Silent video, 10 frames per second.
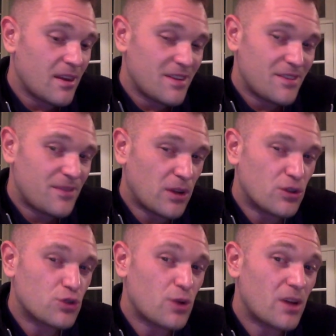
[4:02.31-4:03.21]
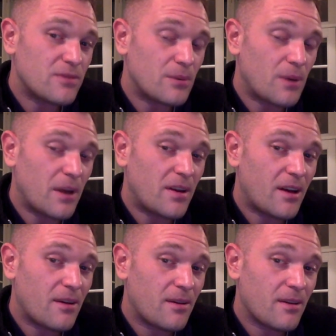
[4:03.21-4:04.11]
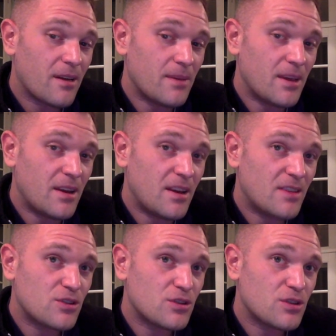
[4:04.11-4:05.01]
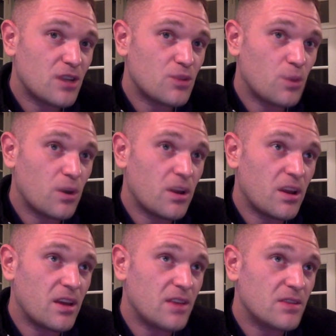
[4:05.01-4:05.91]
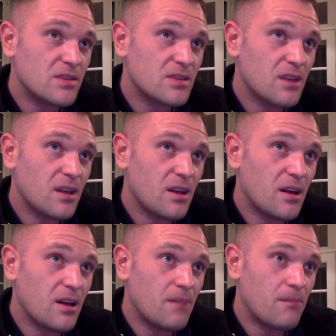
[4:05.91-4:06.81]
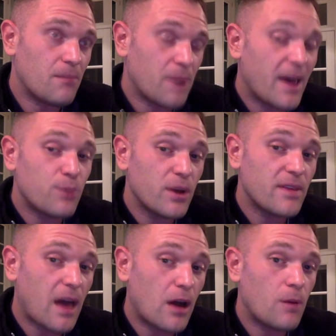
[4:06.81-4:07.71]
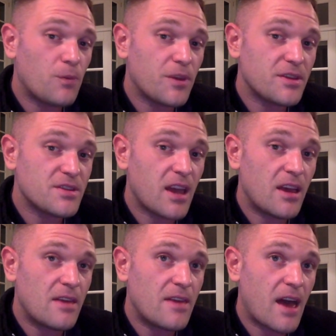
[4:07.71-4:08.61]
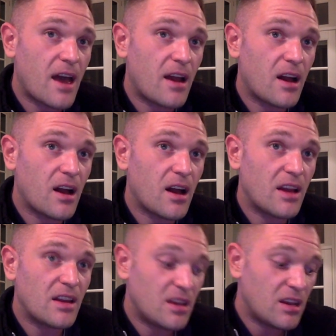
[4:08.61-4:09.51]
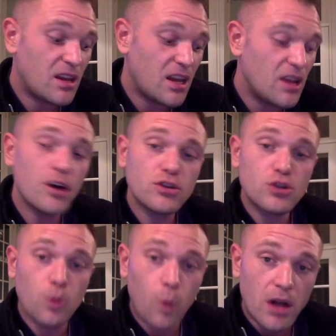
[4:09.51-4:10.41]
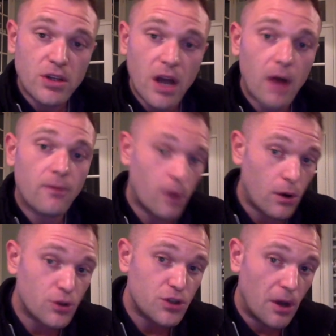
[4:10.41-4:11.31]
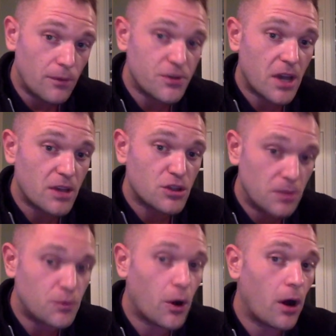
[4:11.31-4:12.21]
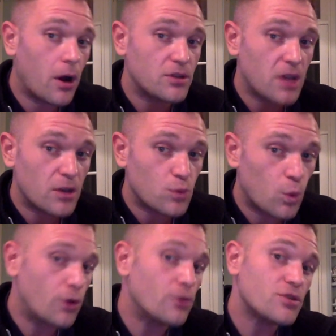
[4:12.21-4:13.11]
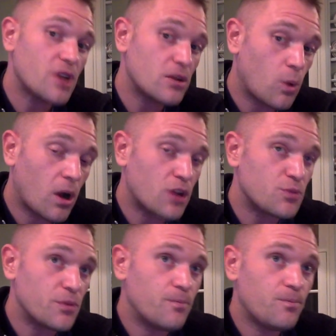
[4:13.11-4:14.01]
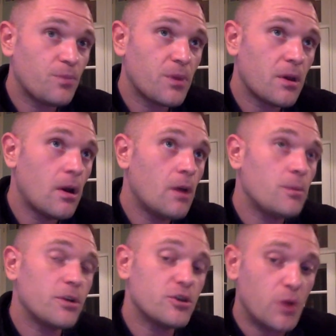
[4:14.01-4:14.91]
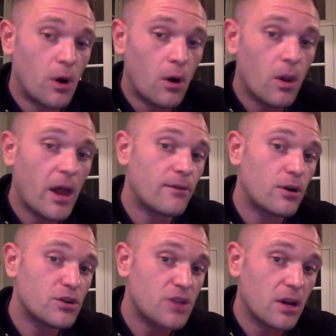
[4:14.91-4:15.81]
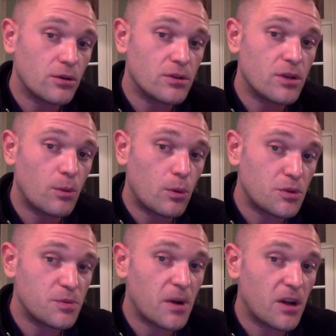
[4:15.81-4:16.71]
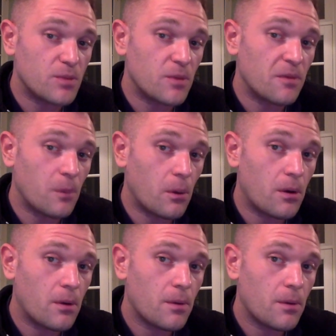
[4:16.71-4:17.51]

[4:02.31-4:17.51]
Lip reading: It's fucking stressful right now. I mean, it's what it is. But I bring that up to say that I need us to watch out for ourselves as sheepdogs, as warriors, as watchmen, because we all have our sectors that we're responsible for.